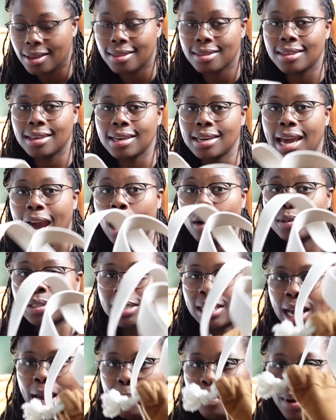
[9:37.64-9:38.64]
the
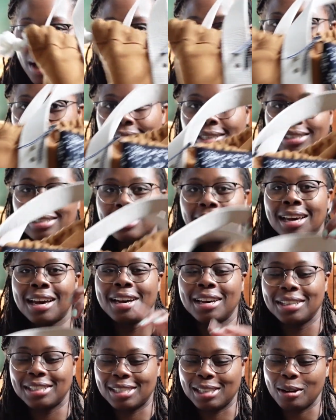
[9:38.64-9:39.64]
outside pockets.
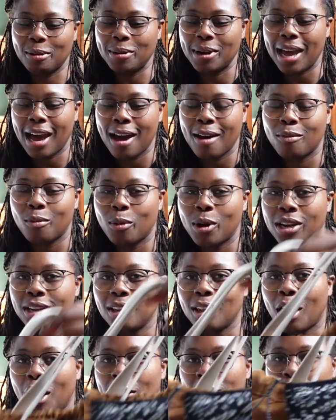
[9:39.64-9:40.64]
So we have
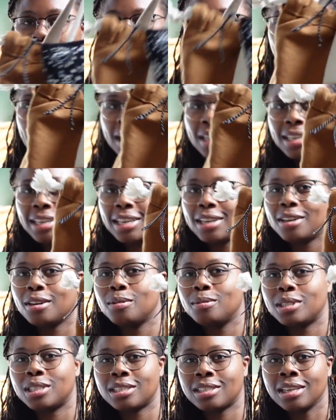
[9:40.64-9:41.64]
one large pocket here,
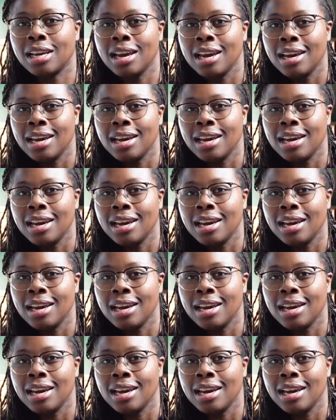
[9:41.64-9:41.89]
which